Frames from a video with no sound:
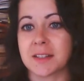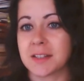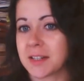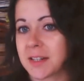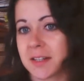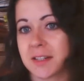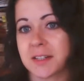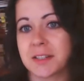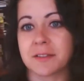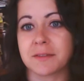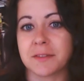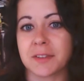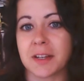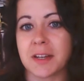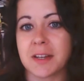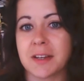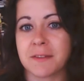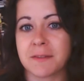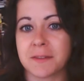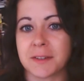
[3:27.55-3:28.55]
change of
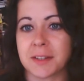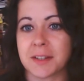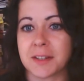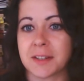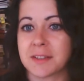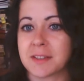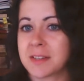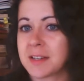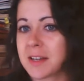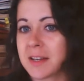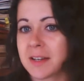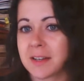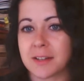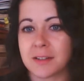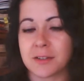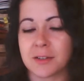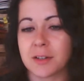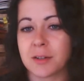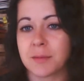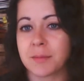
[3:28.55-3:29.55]
life and a steady
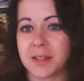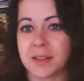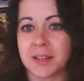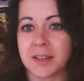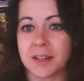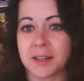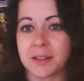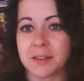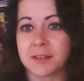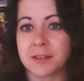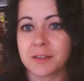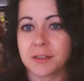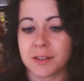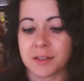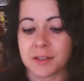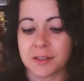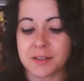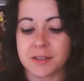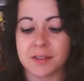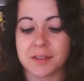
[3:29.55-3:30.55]
job in the
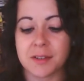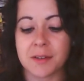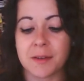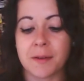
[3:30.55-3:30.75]
outdoors.